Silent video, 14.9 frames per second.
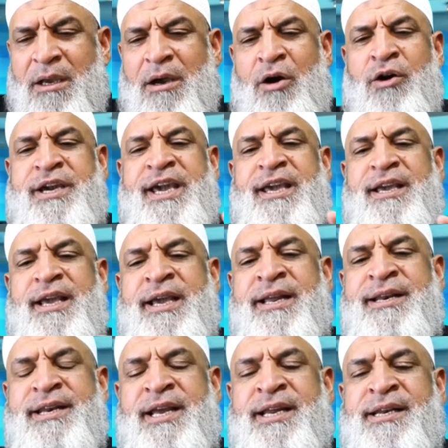Okay,
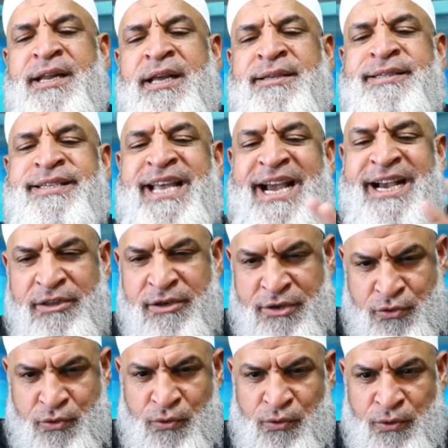in secular
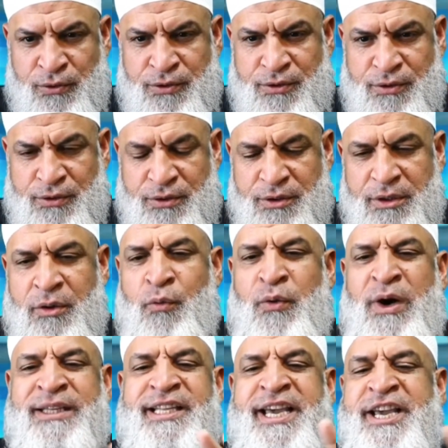schools,
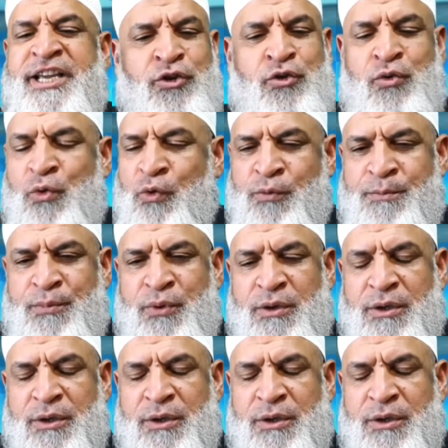what age group?